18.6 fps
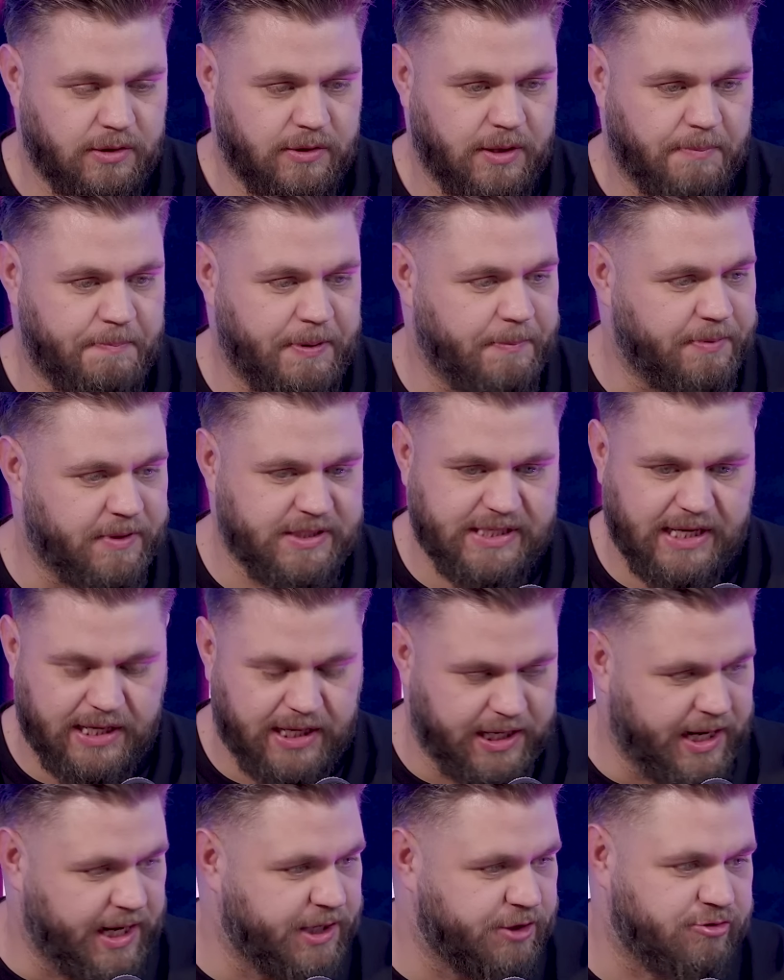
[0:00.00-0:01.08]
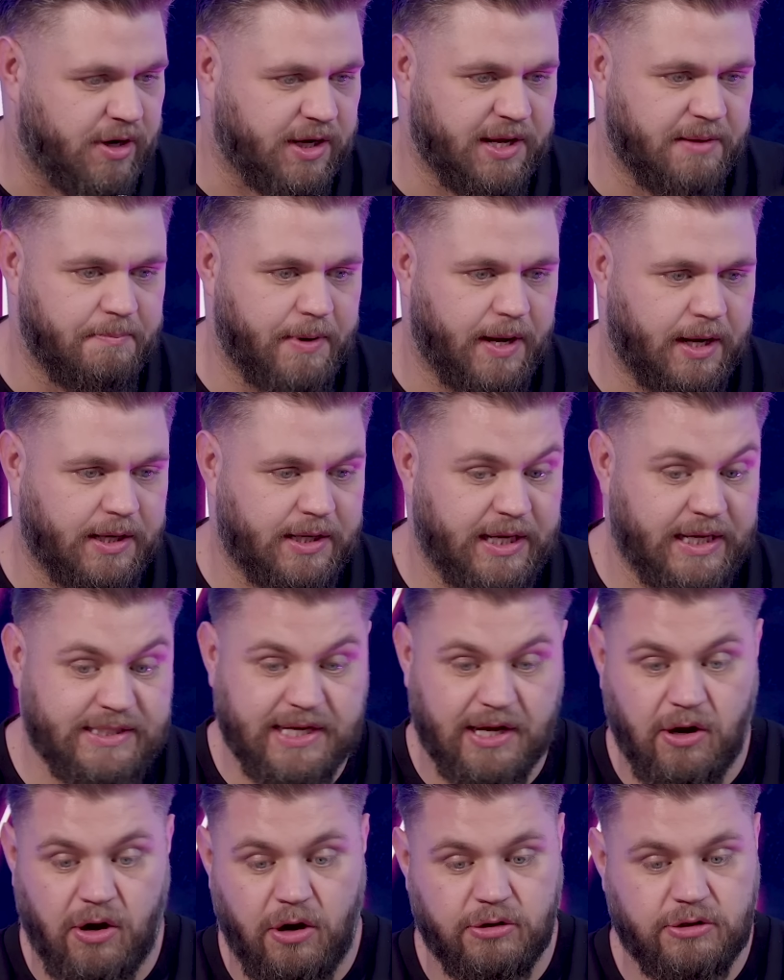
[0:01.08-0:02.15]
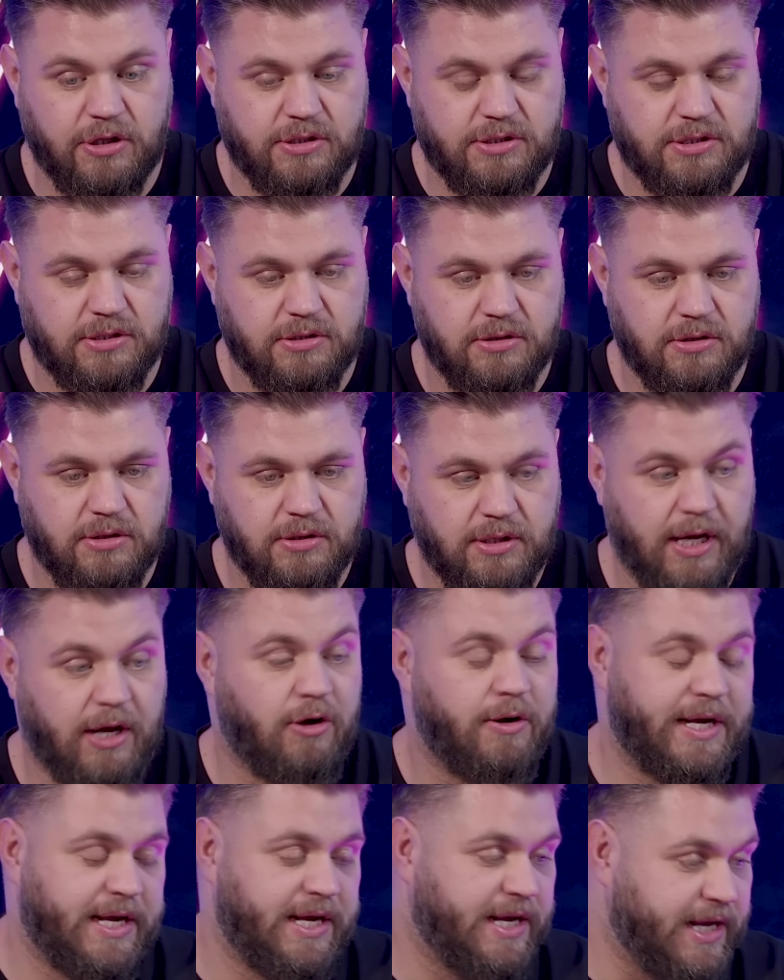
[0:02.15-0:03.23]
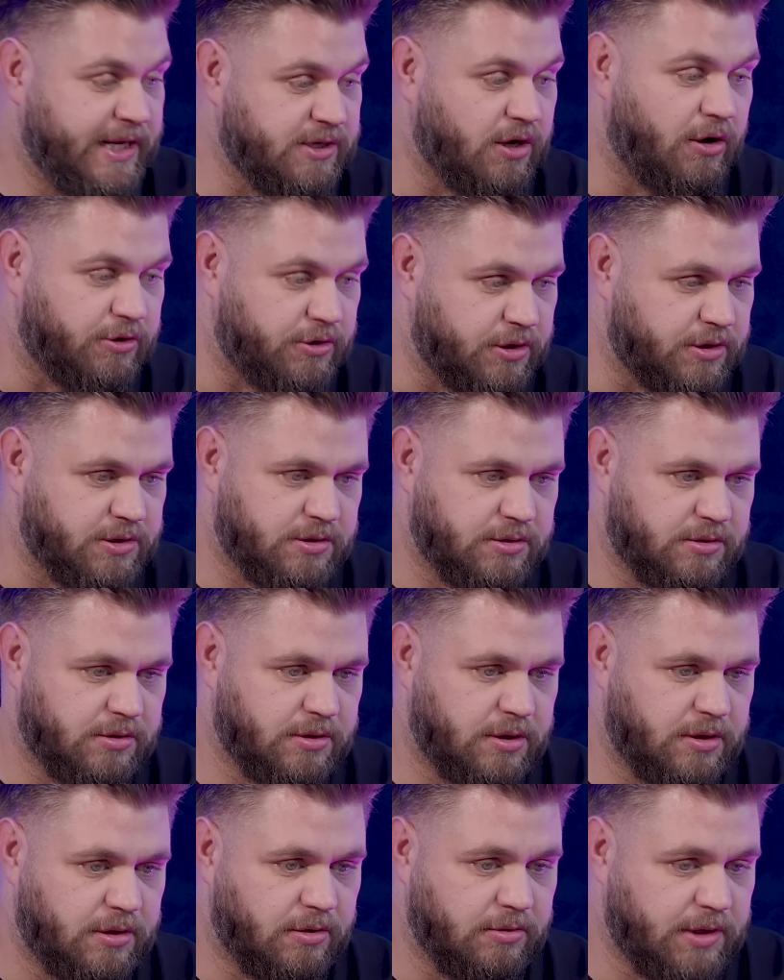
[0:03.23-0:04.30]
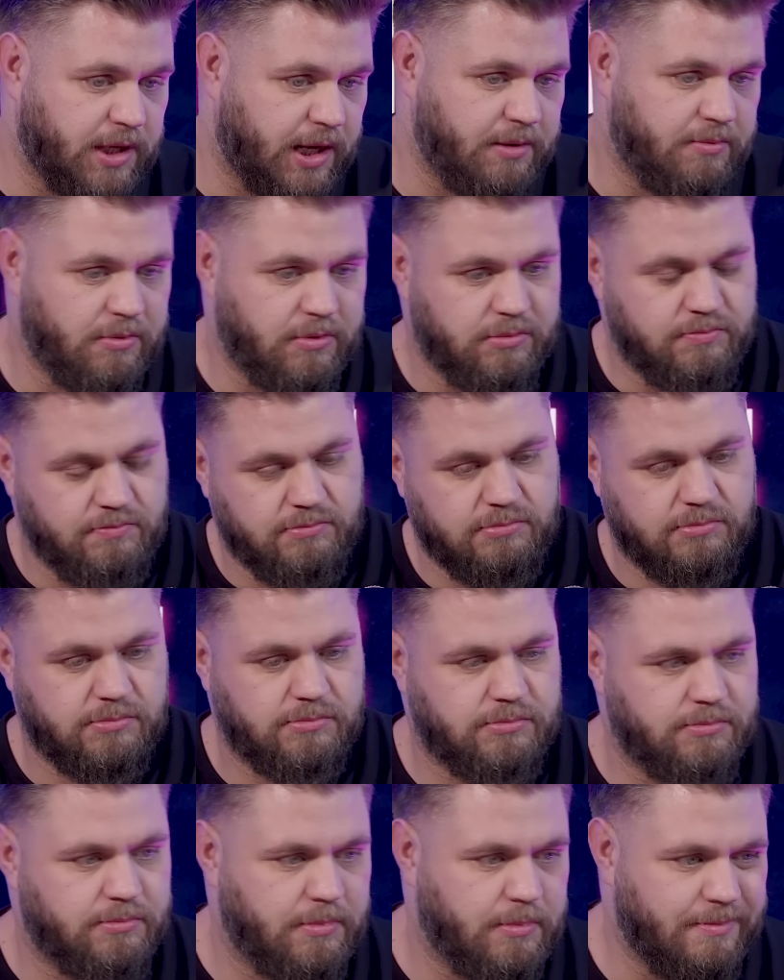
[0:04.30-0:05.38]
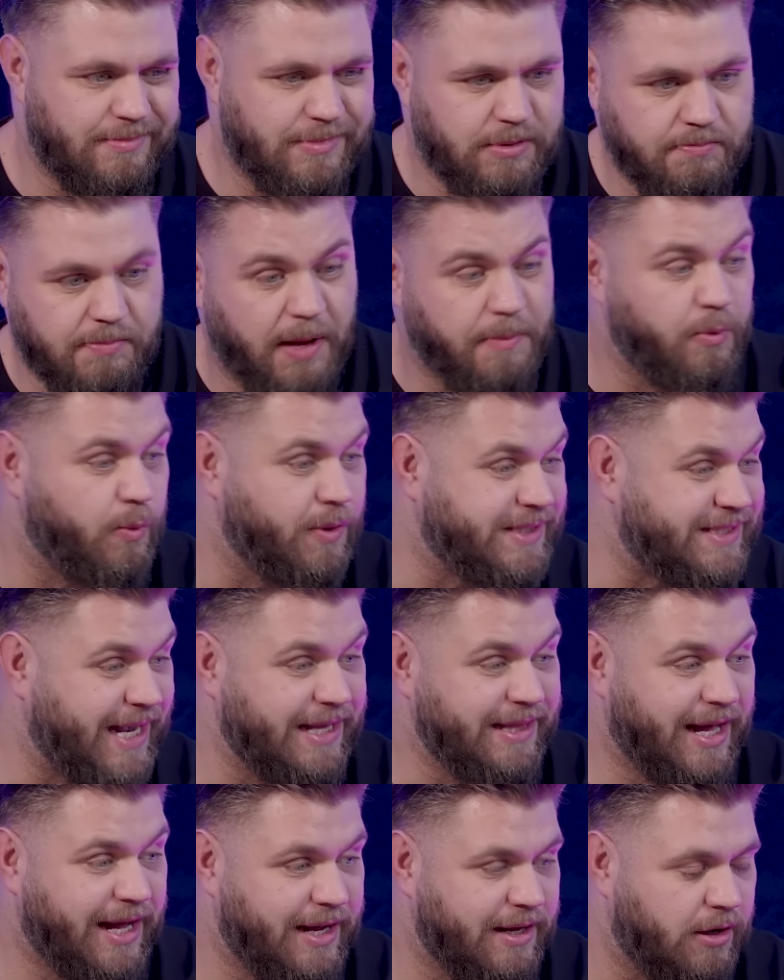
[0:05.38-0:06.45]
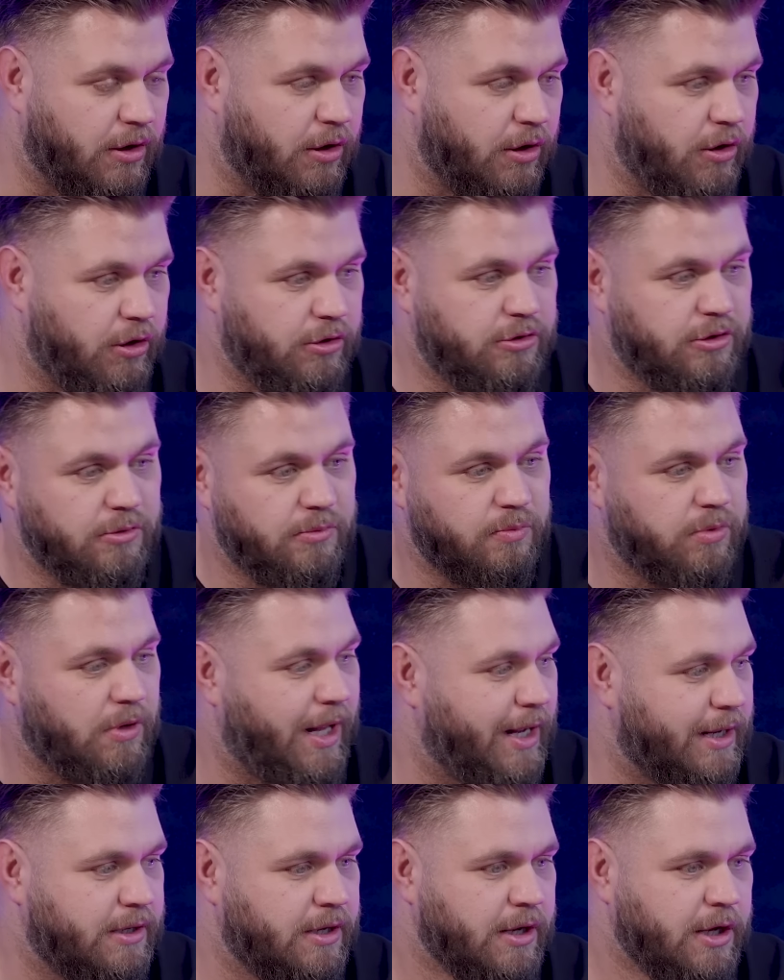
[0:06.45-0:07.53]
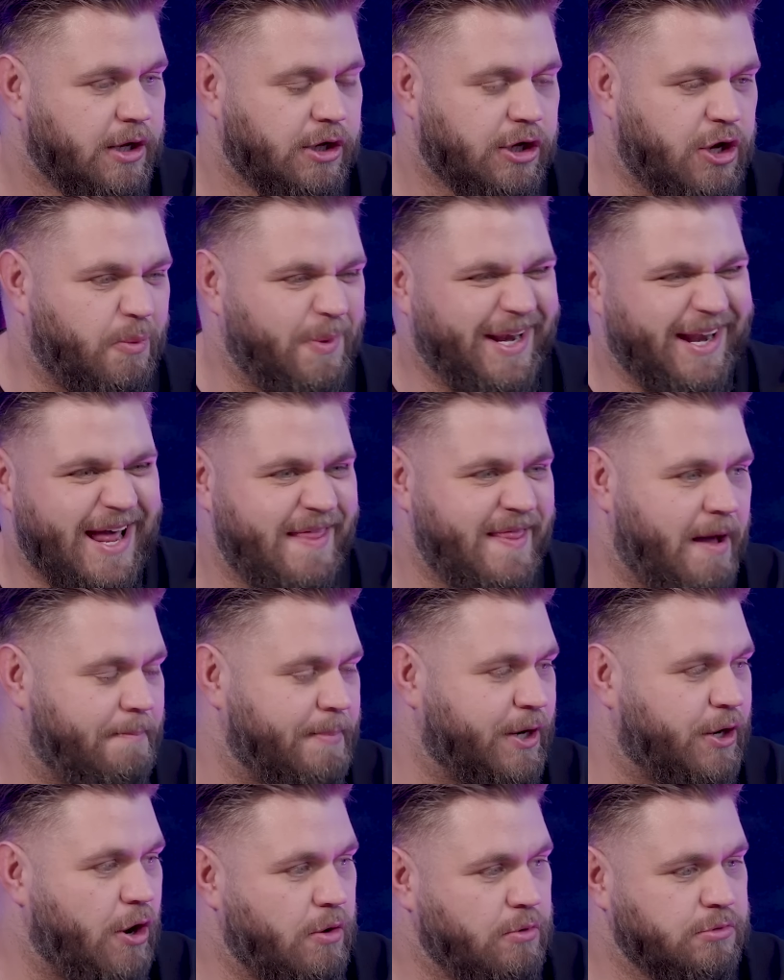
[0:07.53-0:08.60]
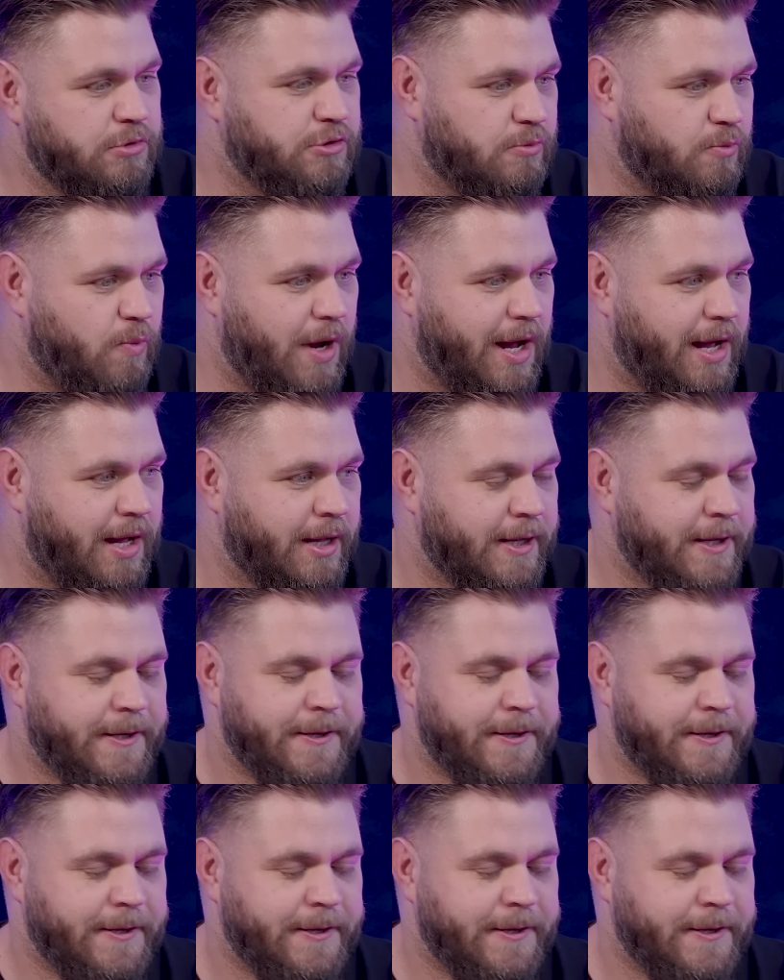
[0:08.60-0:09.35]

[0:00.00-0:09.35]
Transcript: That people are saying that you ain't tracking back. Is it orders? Yeah, oh, it is orders. Okay, well, maybe we say that, or do, mm. like, can we let that be known somewhere?